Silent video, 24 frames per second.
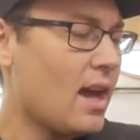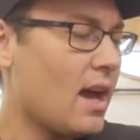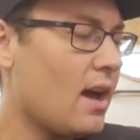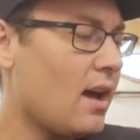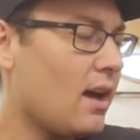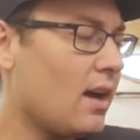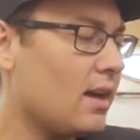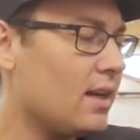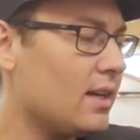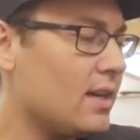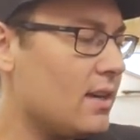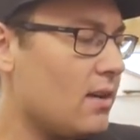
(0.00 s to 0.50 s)

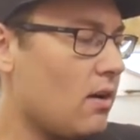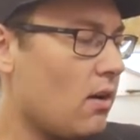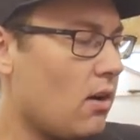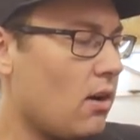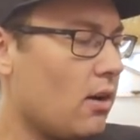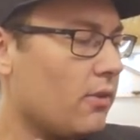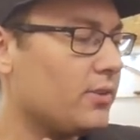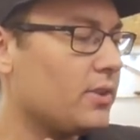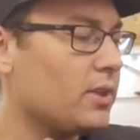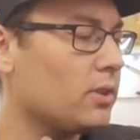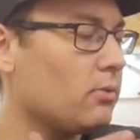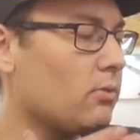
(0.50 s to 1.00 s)
Uh, he
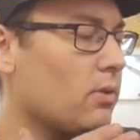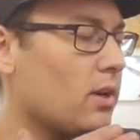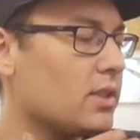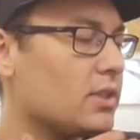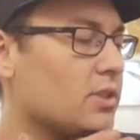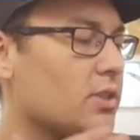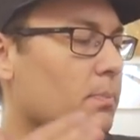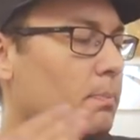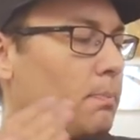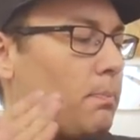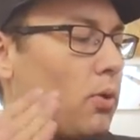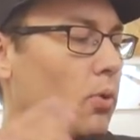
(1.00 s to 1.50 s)
often
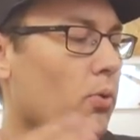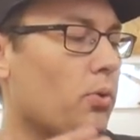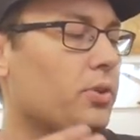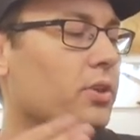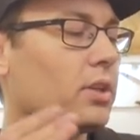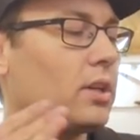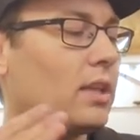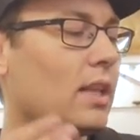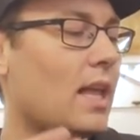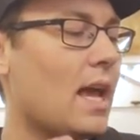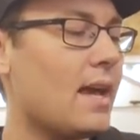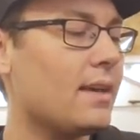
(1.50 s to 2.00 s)
runs
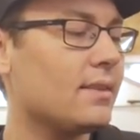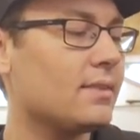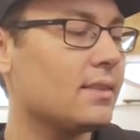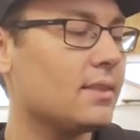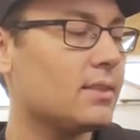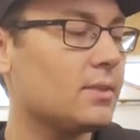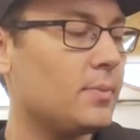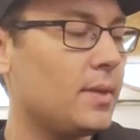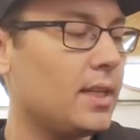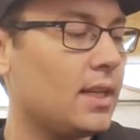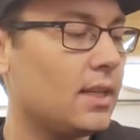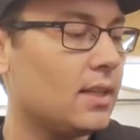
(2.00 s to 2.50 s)
both
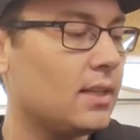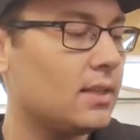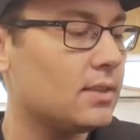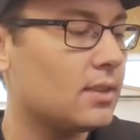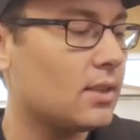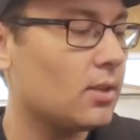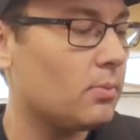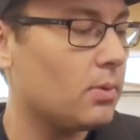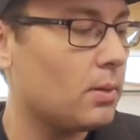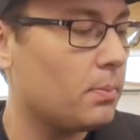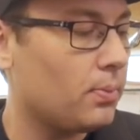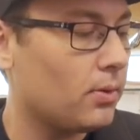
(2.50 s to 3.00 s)
classes, meaning he's
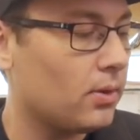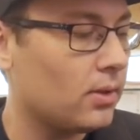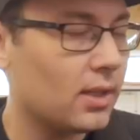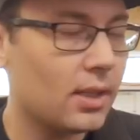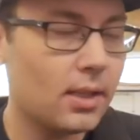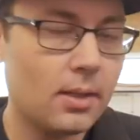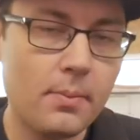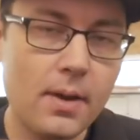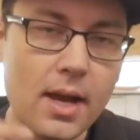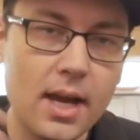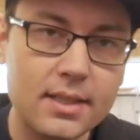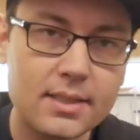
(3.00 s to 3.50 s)
going to be
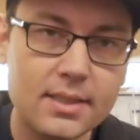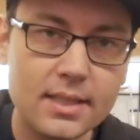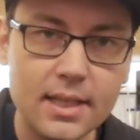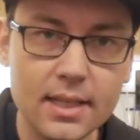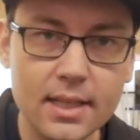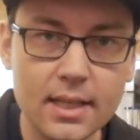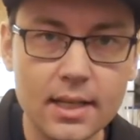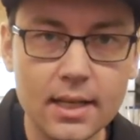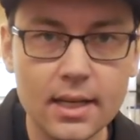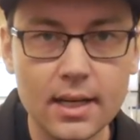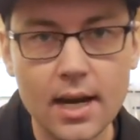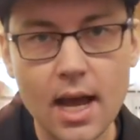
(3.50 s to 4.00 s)
pulling the box
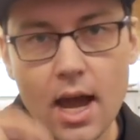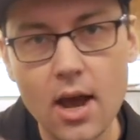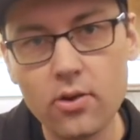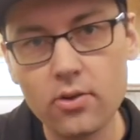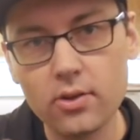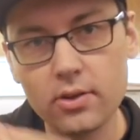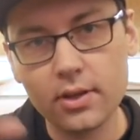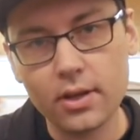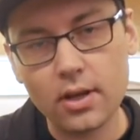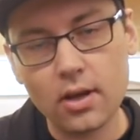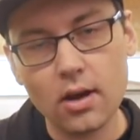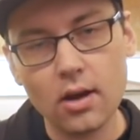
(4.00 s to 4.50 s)
in and out
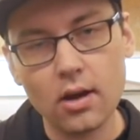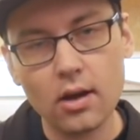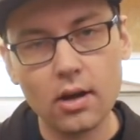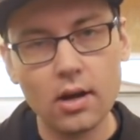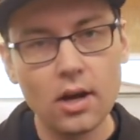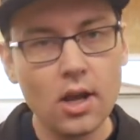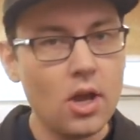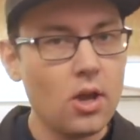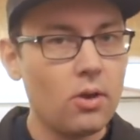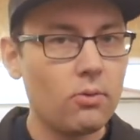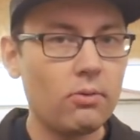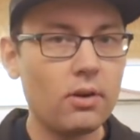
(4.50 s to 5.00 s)
of the
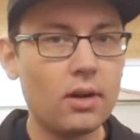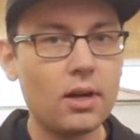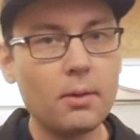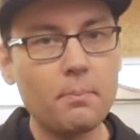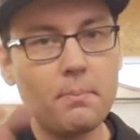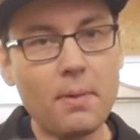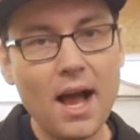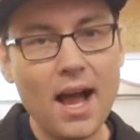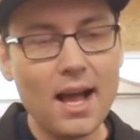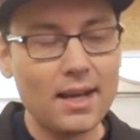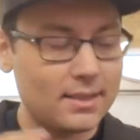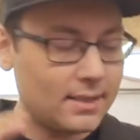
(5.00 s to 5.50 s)
car, running
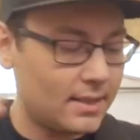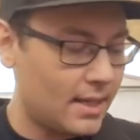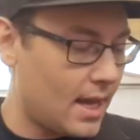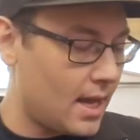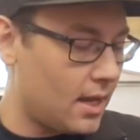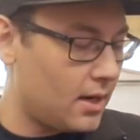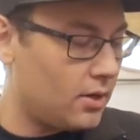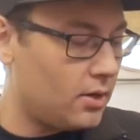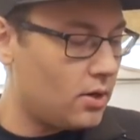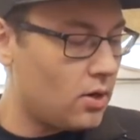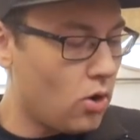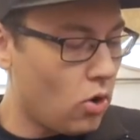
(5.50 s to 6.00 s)
box
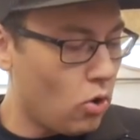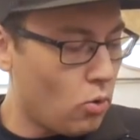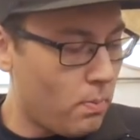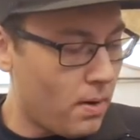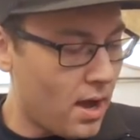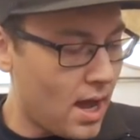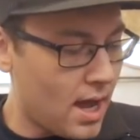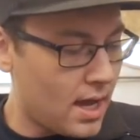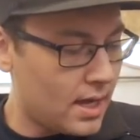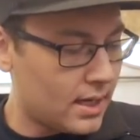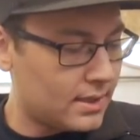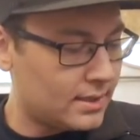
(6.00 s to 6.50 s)
and no
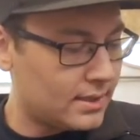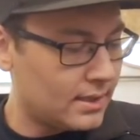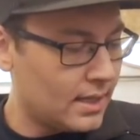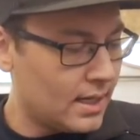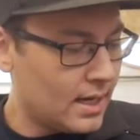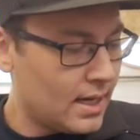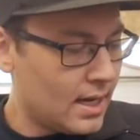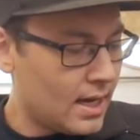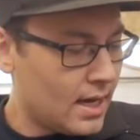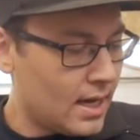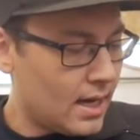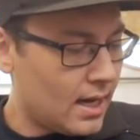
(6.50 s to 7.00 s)
box.
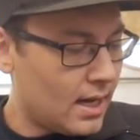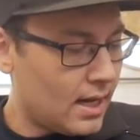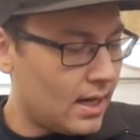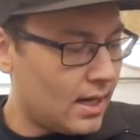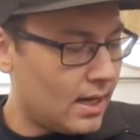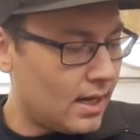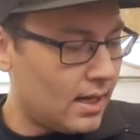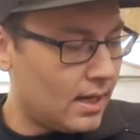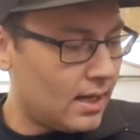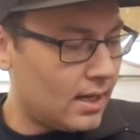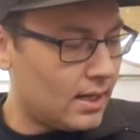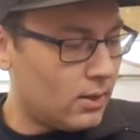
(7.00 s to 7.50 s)

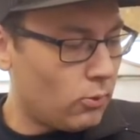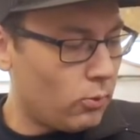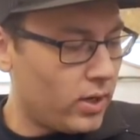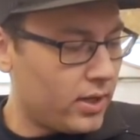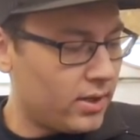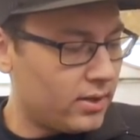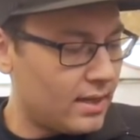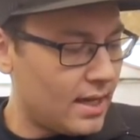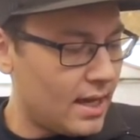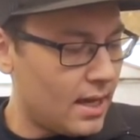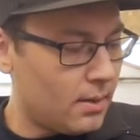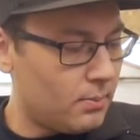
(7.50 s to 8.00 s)
Uh,
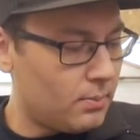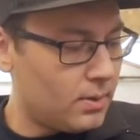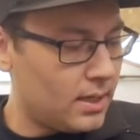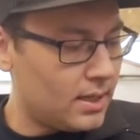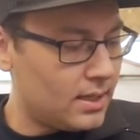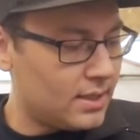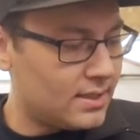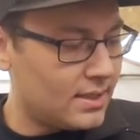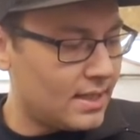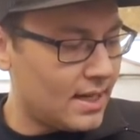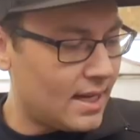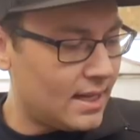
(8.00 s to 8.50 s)
with that
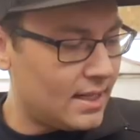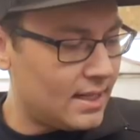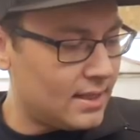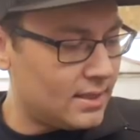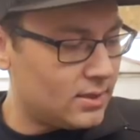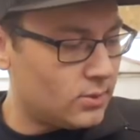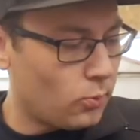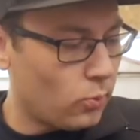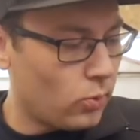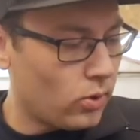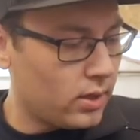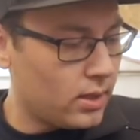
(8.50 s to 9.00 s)
being said,
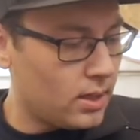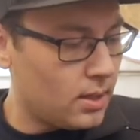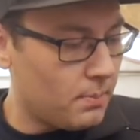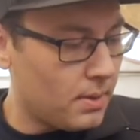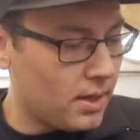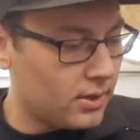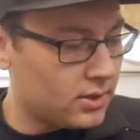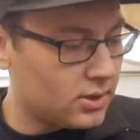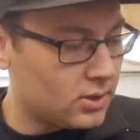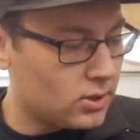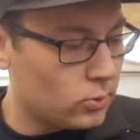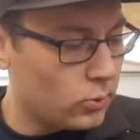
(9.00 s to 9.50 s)
he's worried
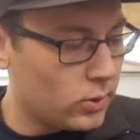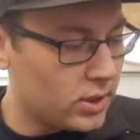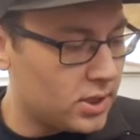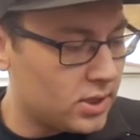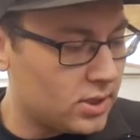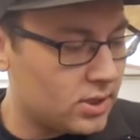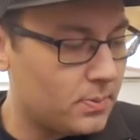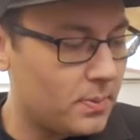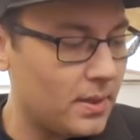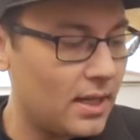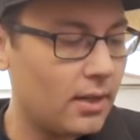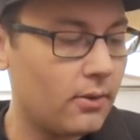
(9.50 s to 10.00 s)
about the
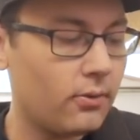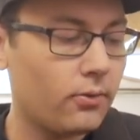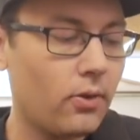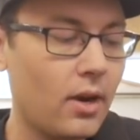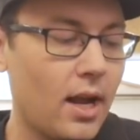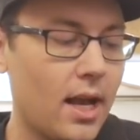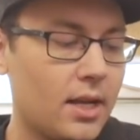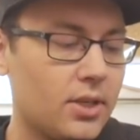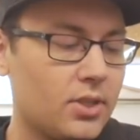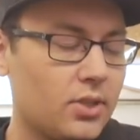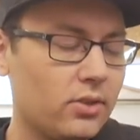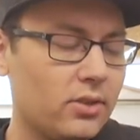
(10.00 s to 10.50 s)
switches being
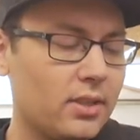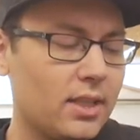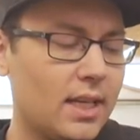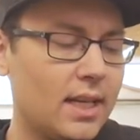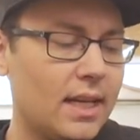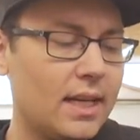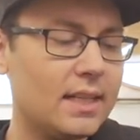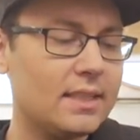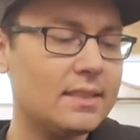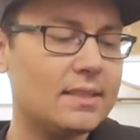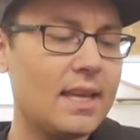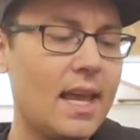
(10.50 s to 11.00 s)
fragile and
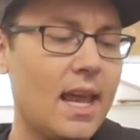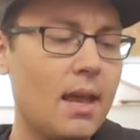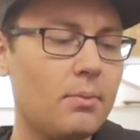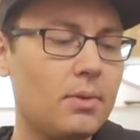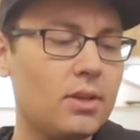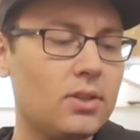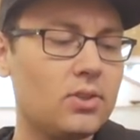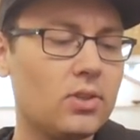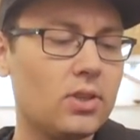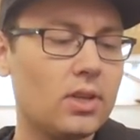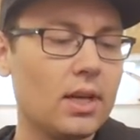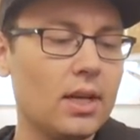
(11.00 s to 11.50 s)
getting
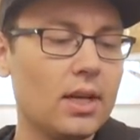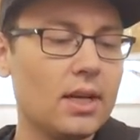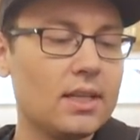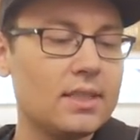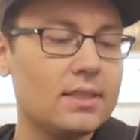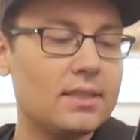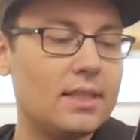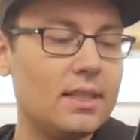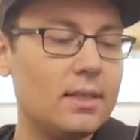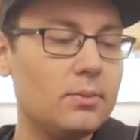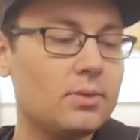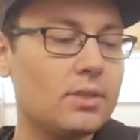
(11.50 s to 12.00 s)
damaged.
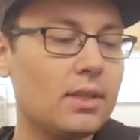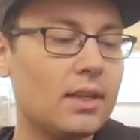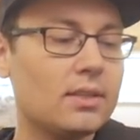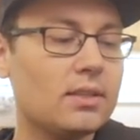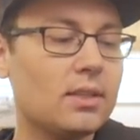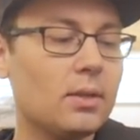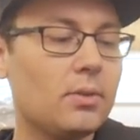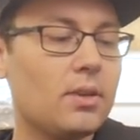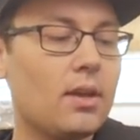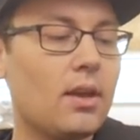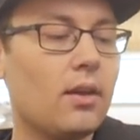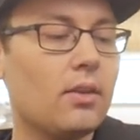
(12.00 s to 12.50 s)
Seems like
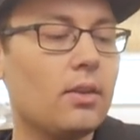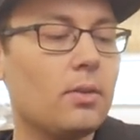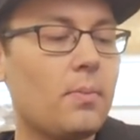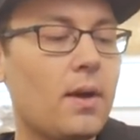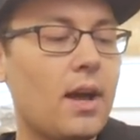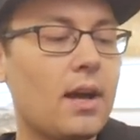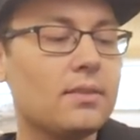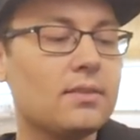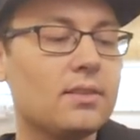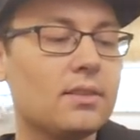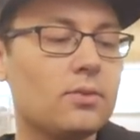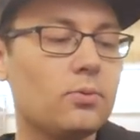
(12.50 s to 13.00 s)
some of the other
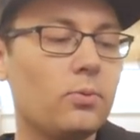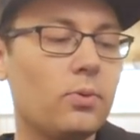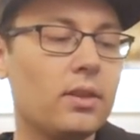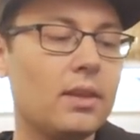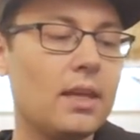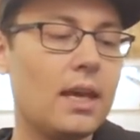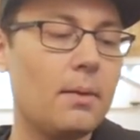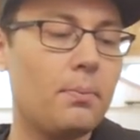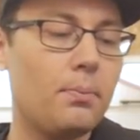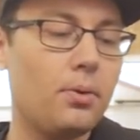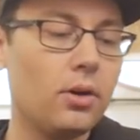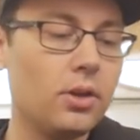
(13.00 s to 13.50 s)
boxes
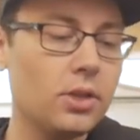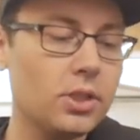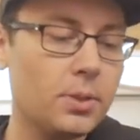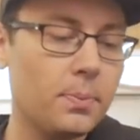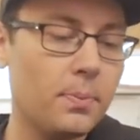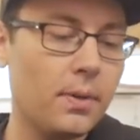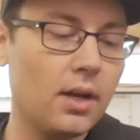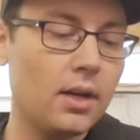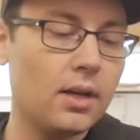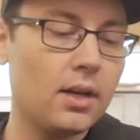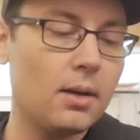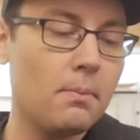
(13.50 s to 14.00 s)
with a push
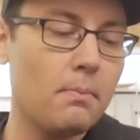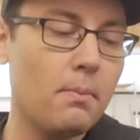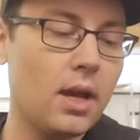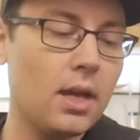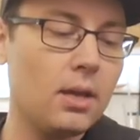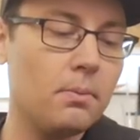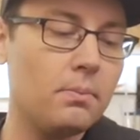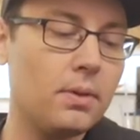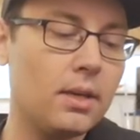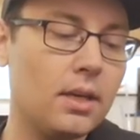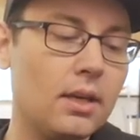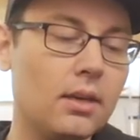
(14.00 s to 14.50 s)
button
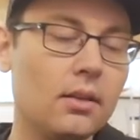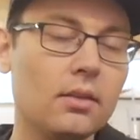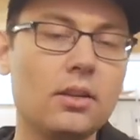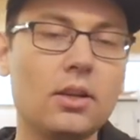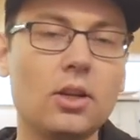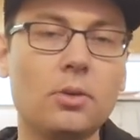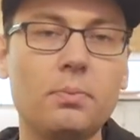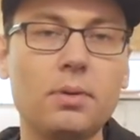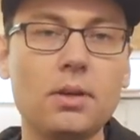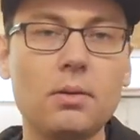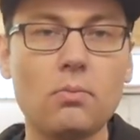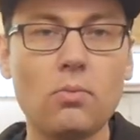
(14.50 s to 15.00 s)
might be a
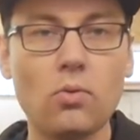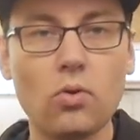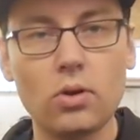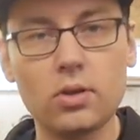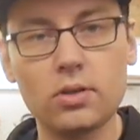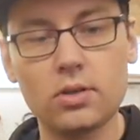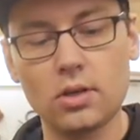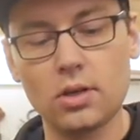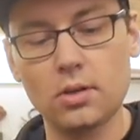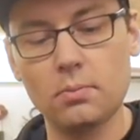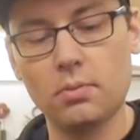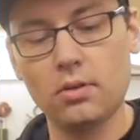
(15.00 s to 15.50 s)
little bit more
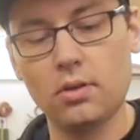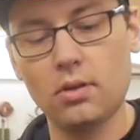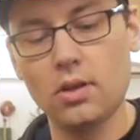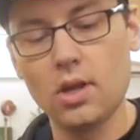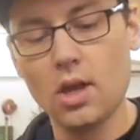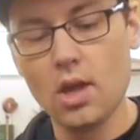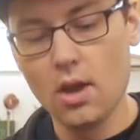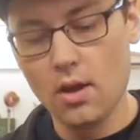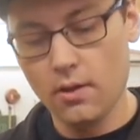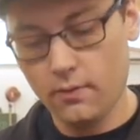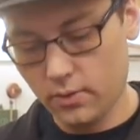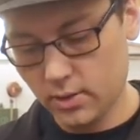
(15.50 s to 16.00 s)
durable
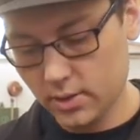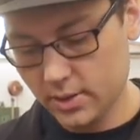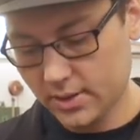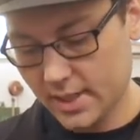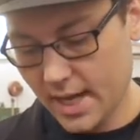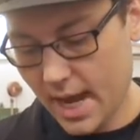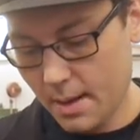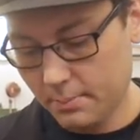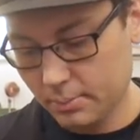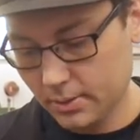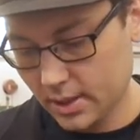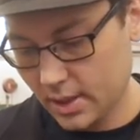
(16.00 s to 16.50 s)
for his
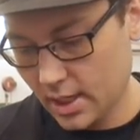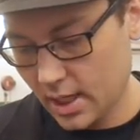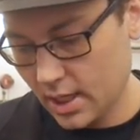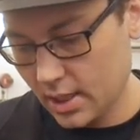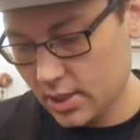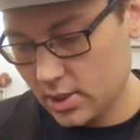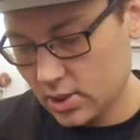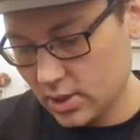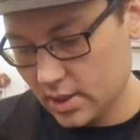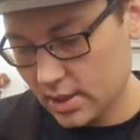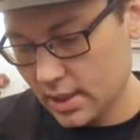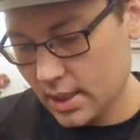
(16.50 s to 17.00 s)

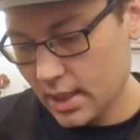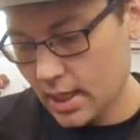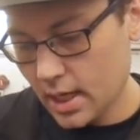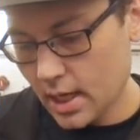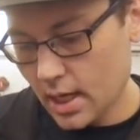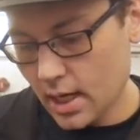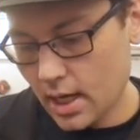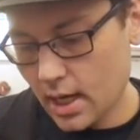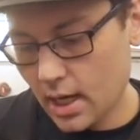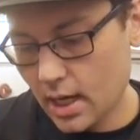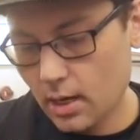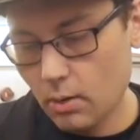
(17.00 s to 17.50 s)
application
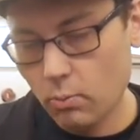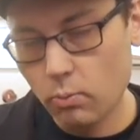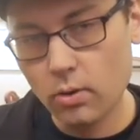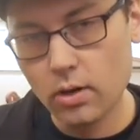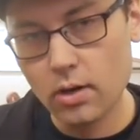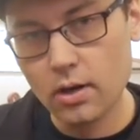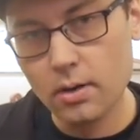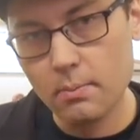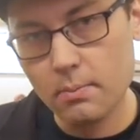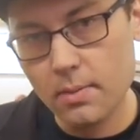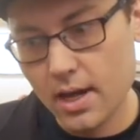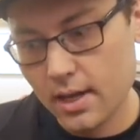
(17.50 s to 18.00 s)
uh,
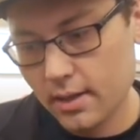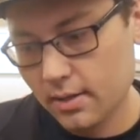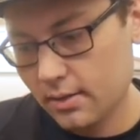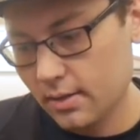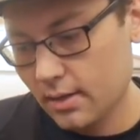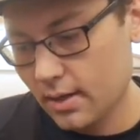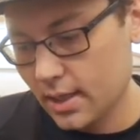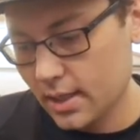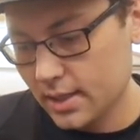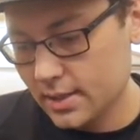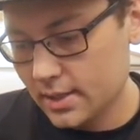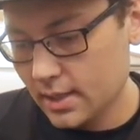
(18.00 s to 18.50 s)
what are my
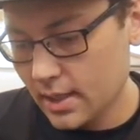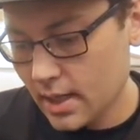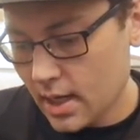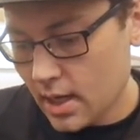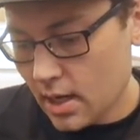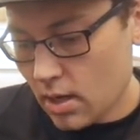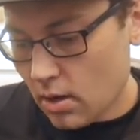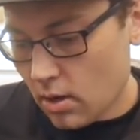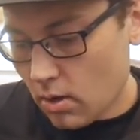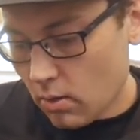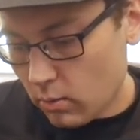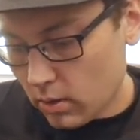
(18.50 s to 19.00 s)
thoughts.
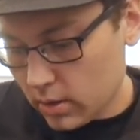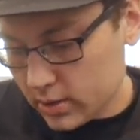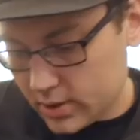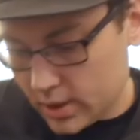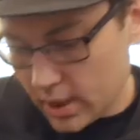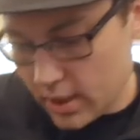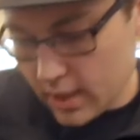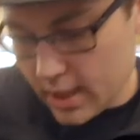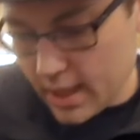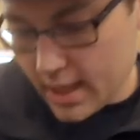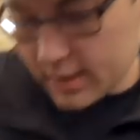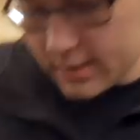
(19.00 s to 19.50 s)
Well,
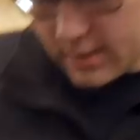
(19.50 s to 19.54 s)
Jerry, I'll